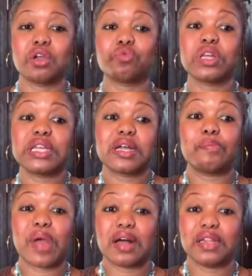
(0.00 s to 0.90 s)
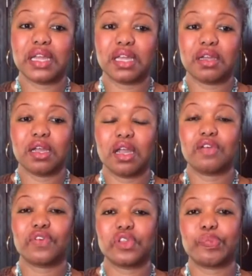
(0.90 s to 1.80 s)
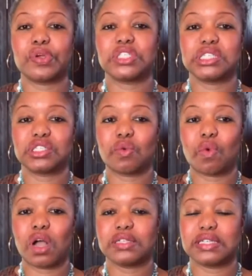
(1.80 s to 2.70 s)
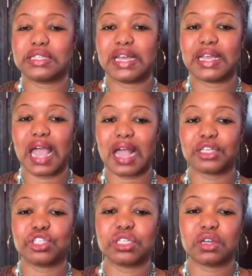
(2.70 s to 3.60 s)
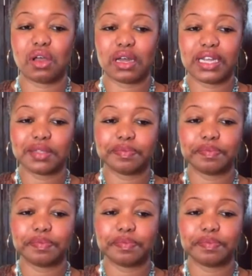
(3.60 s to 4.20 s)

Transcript: really compelling for the person to want to take action on it.